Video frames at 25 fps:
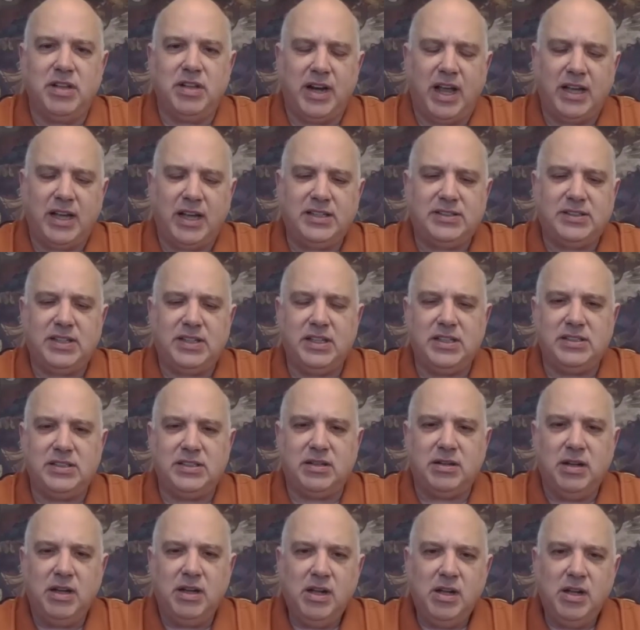So the nice thing
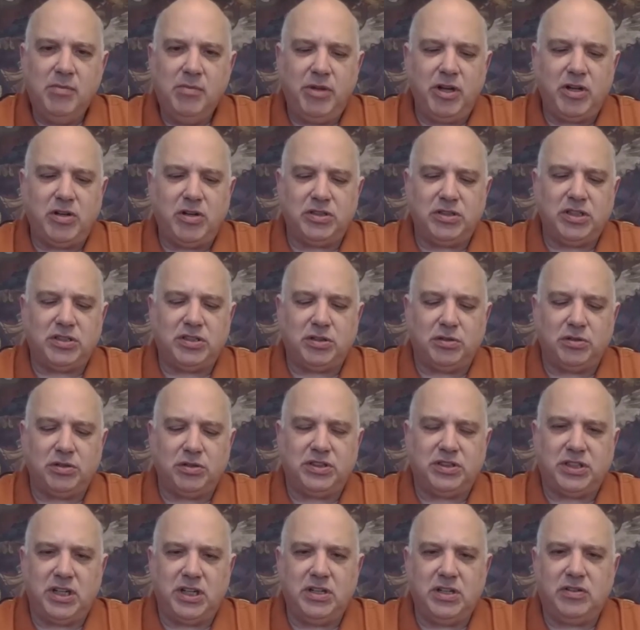is that because it's
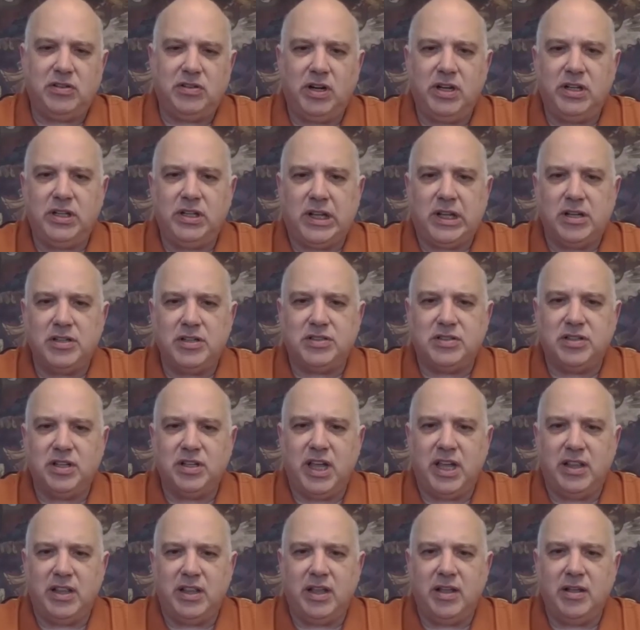all central and close
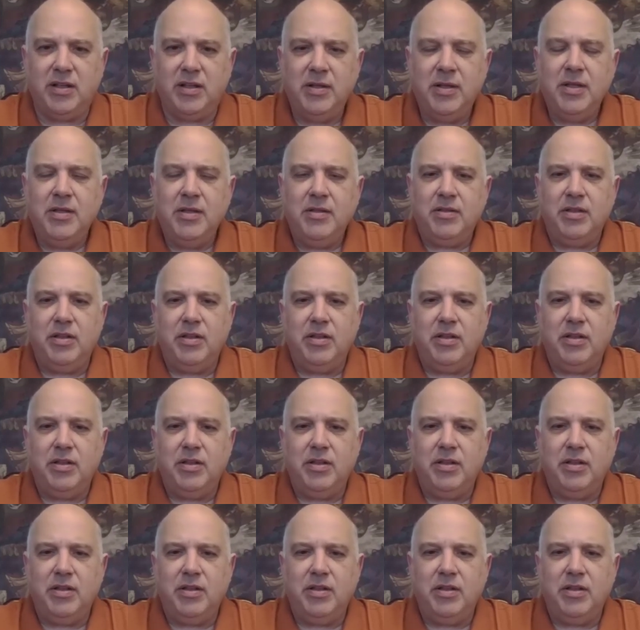together,